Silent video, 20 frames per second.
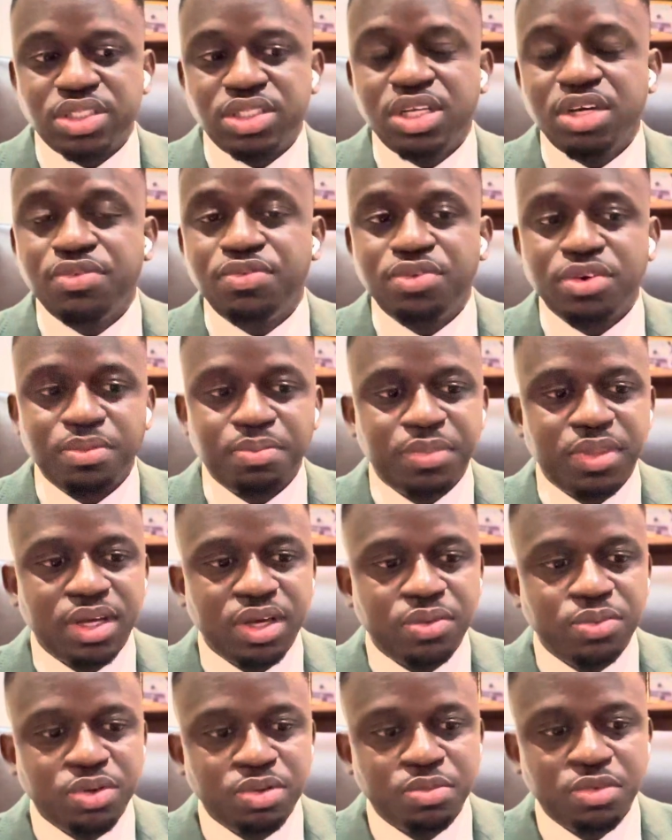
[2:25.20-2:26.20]
Then from there,
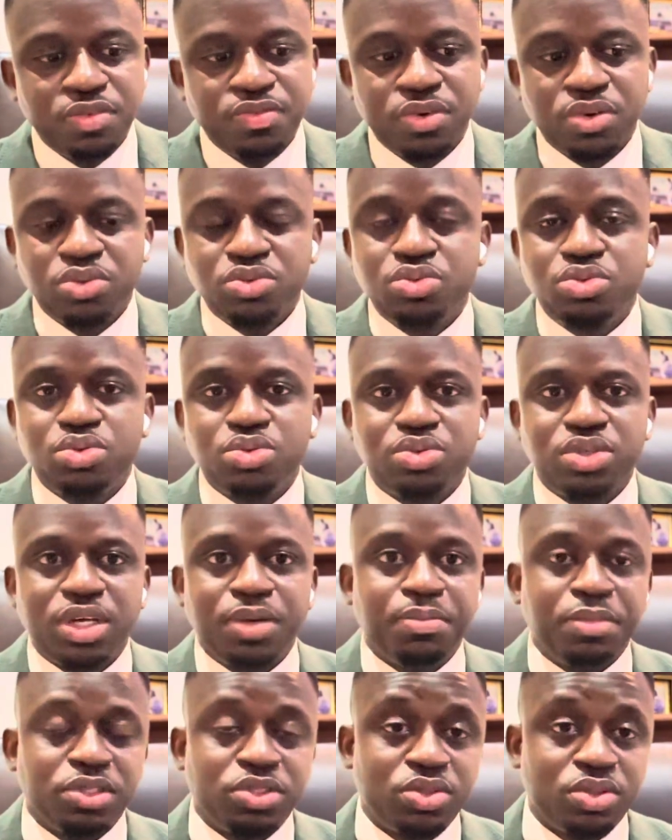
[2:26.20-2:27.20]
we move on to the
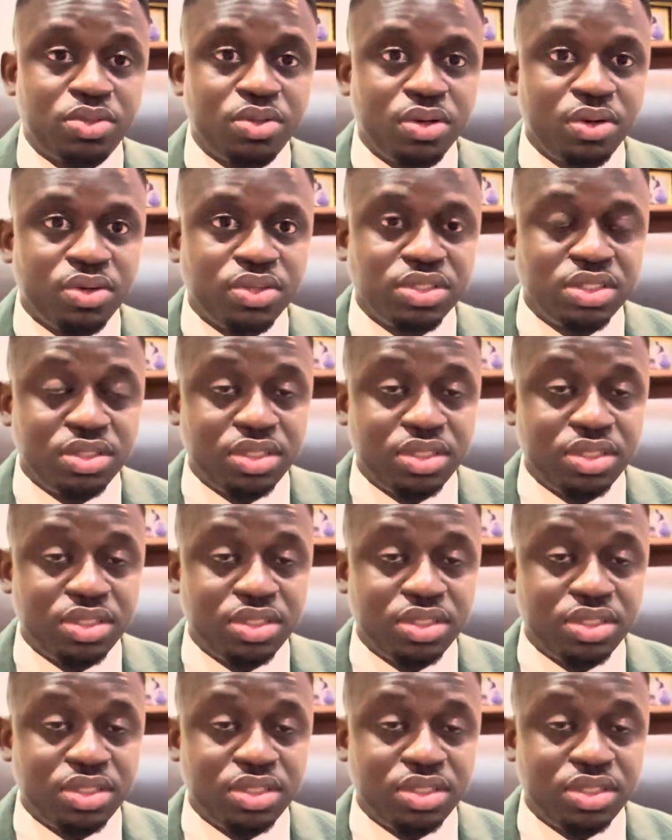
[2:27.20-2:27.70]
methodology,